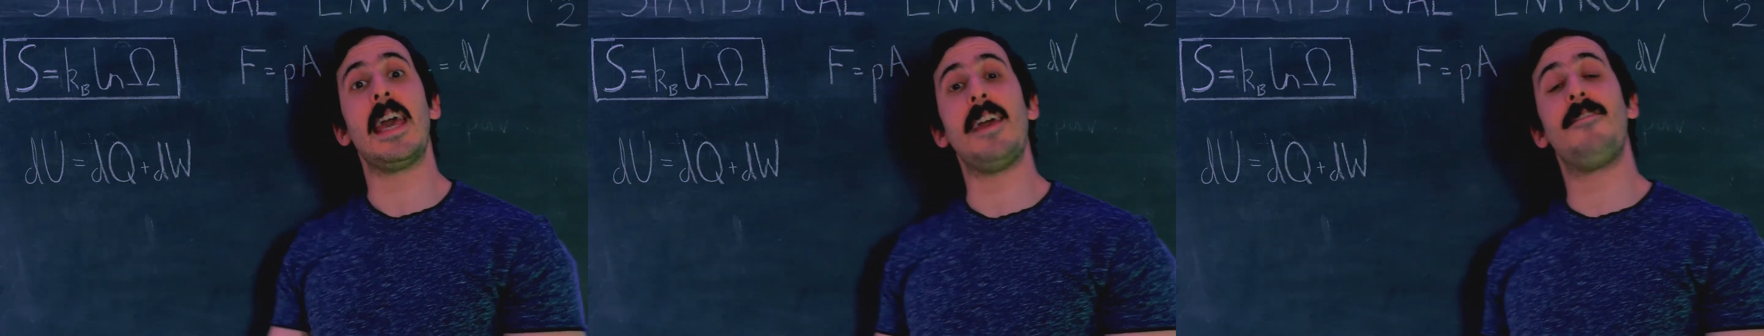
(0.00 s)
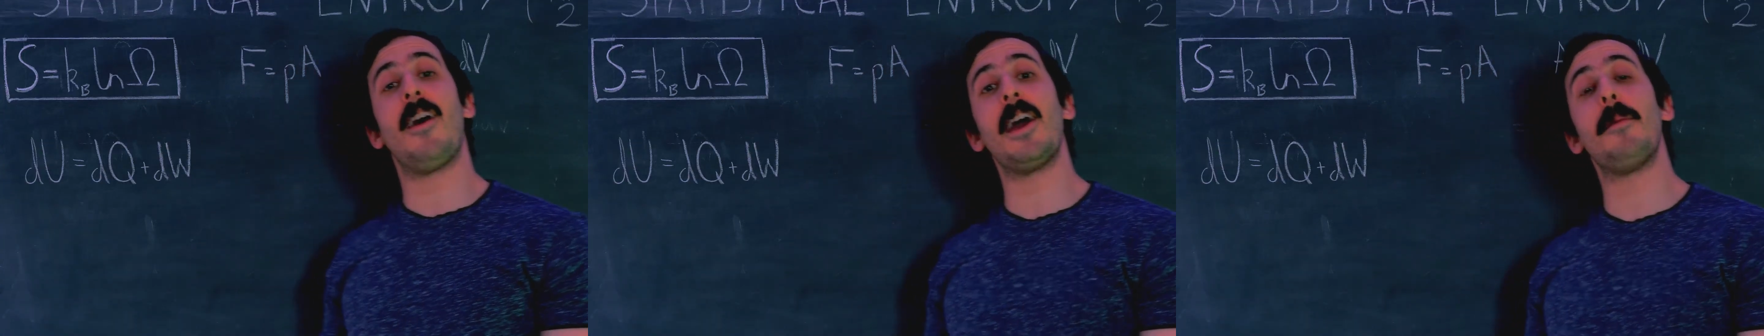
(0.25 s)

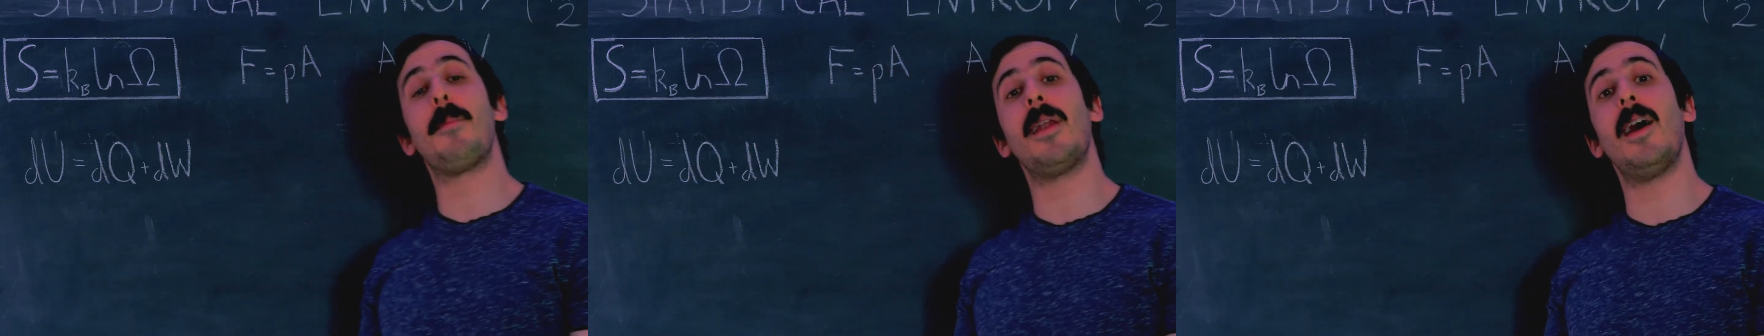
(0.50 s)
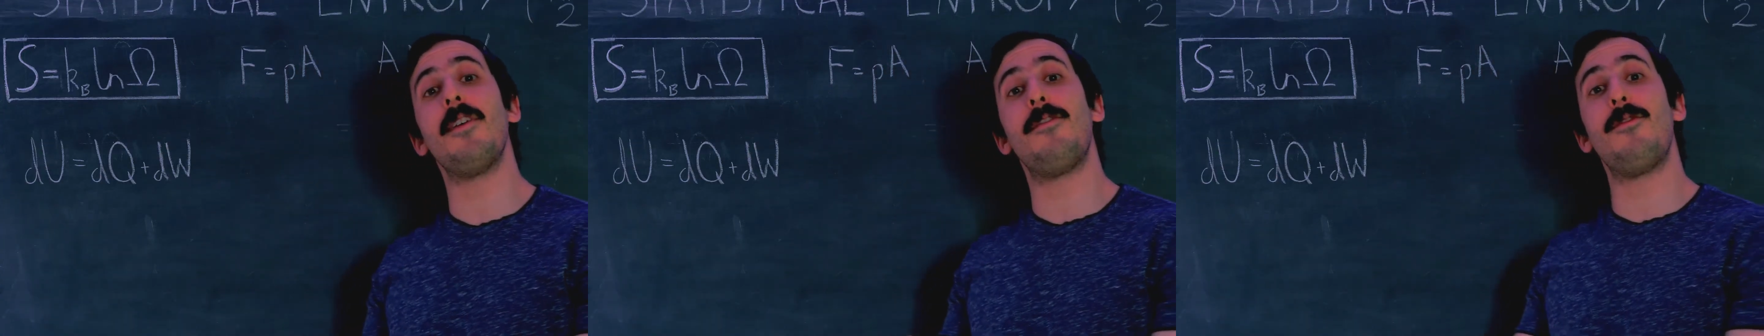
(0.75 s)
If I
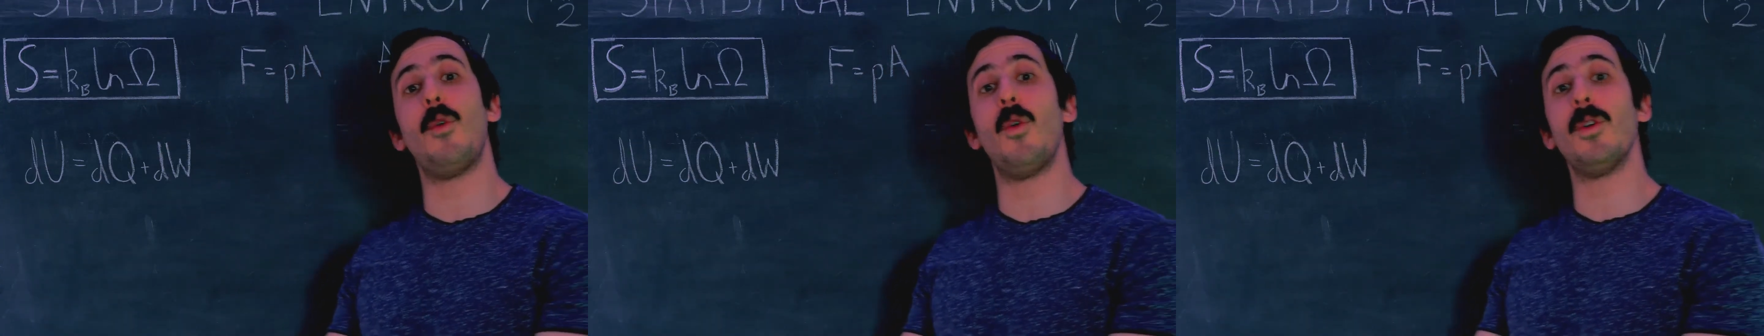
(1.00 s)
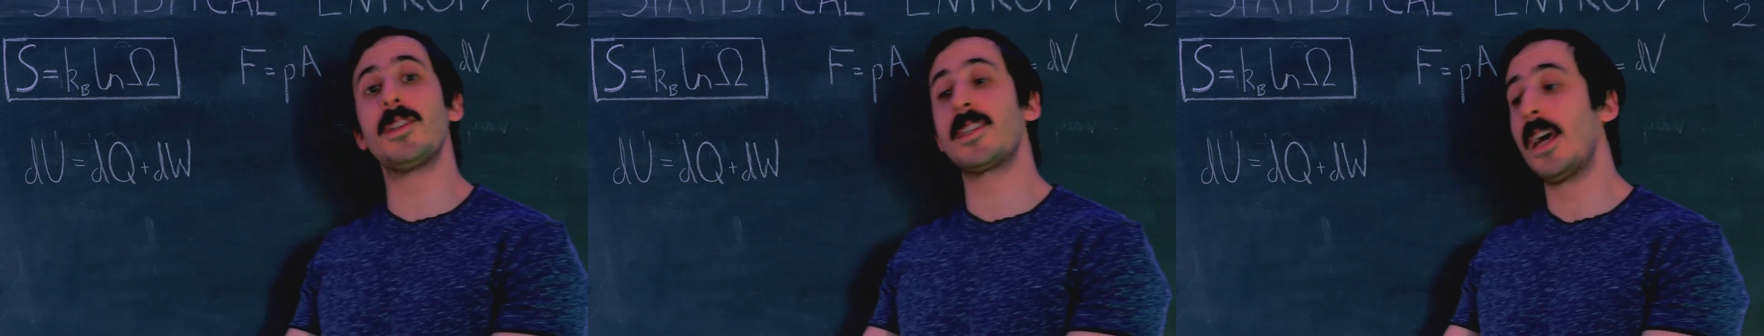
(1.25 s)
apply a
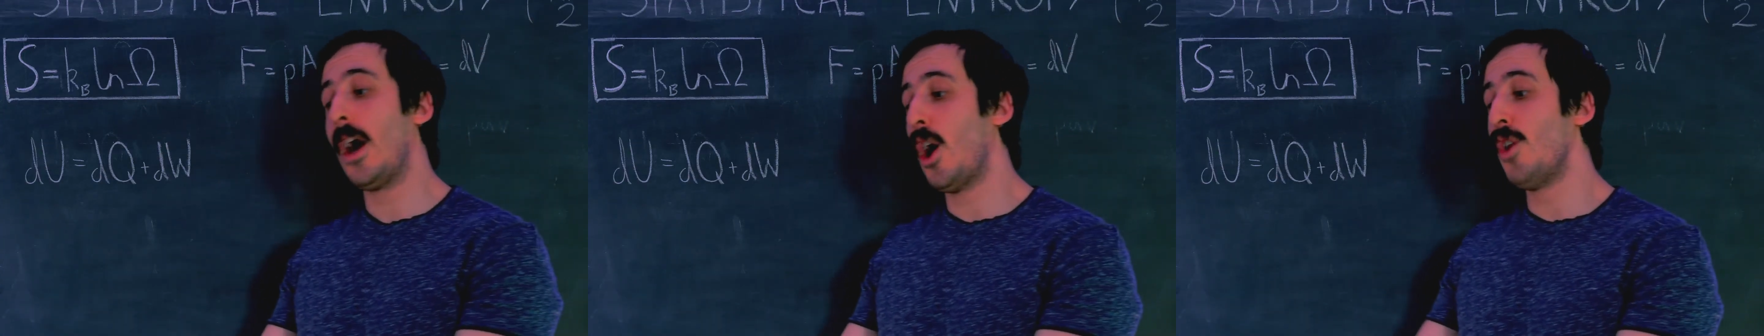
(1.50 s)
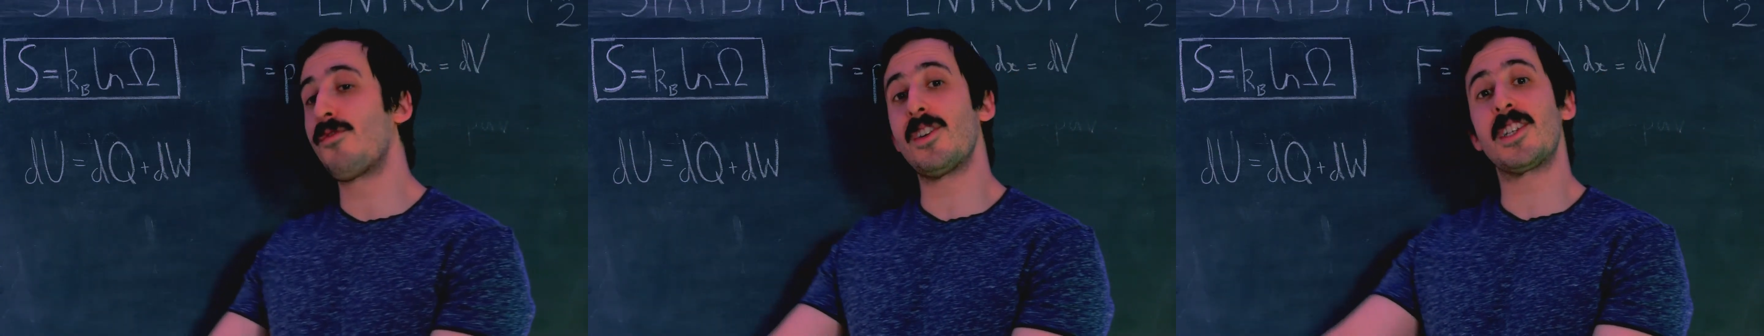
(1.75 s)
force
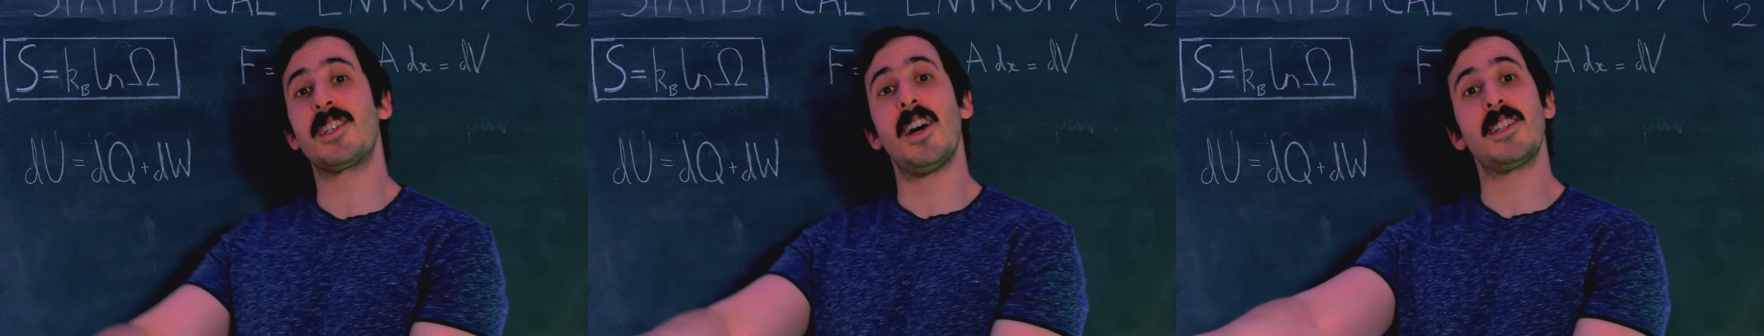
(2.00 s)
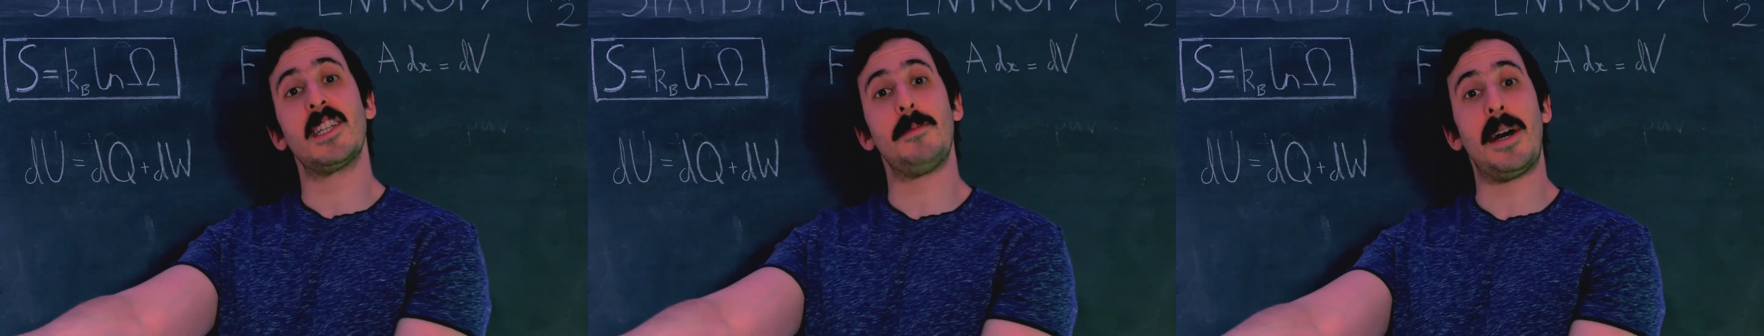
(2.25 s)
over a
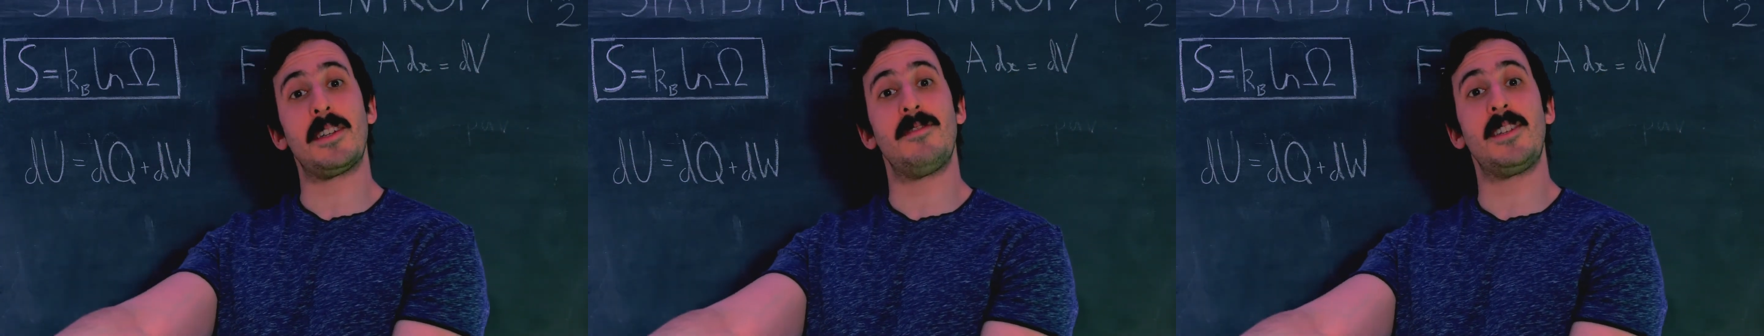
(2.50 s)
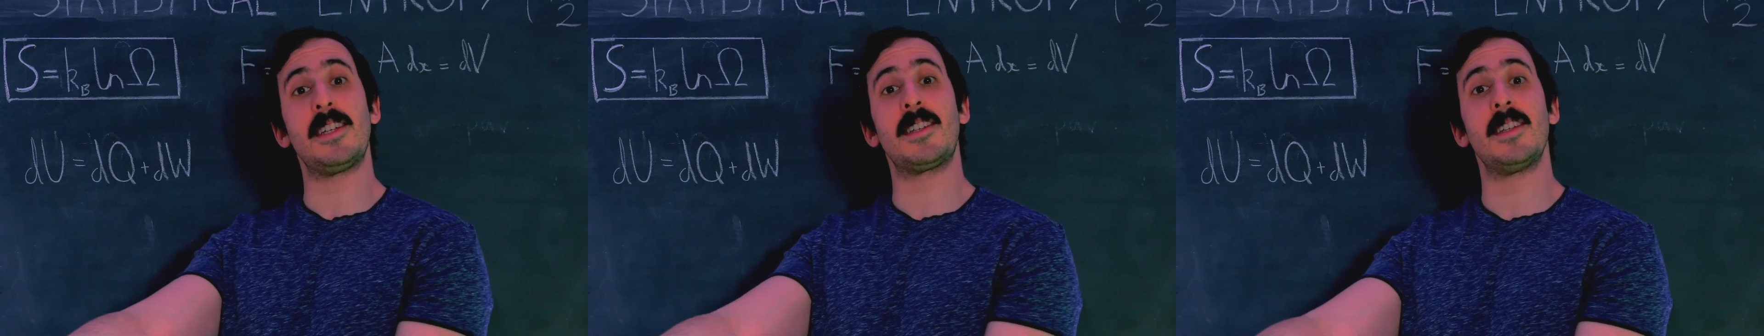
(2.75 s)
certain amount
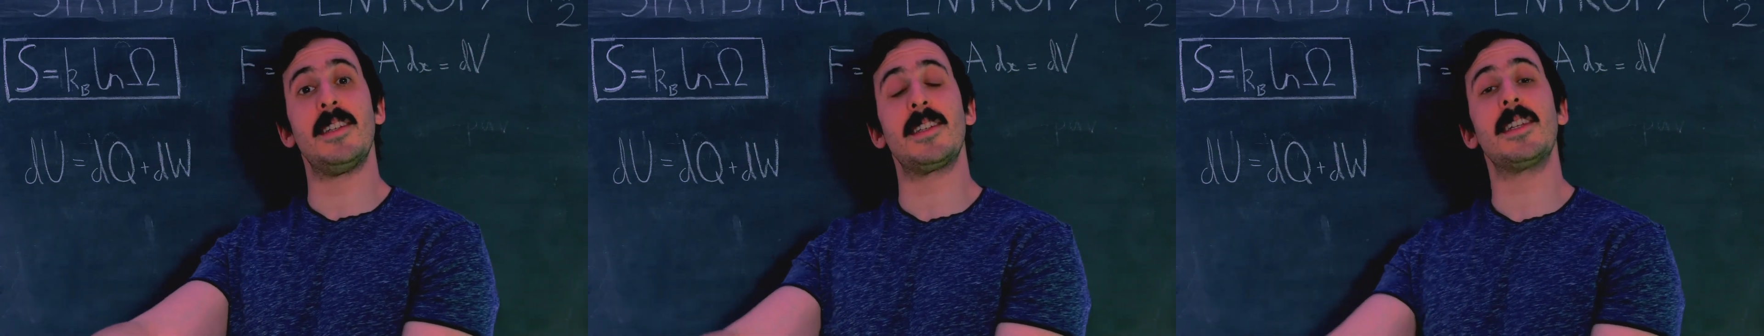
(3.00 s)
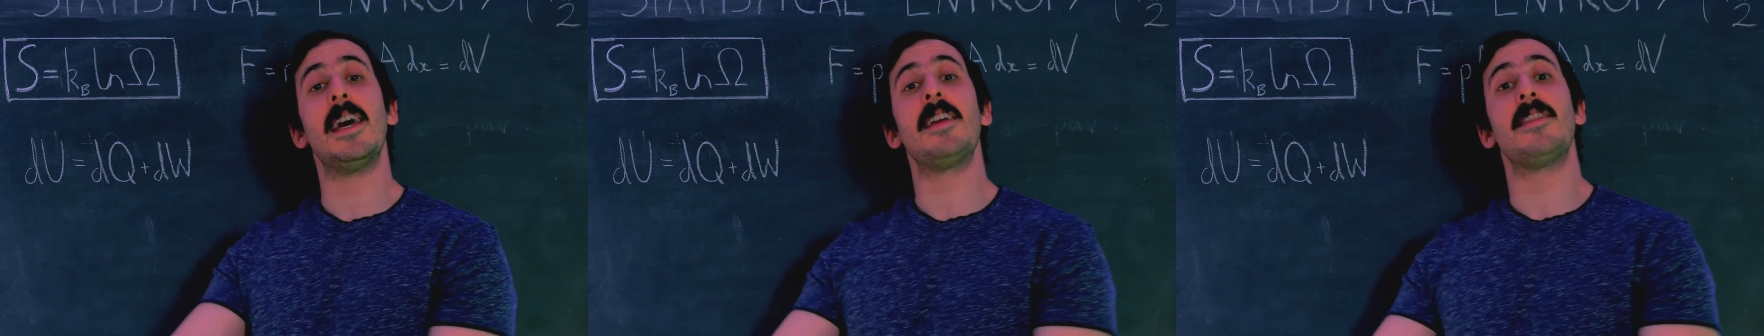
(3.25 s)
of distance,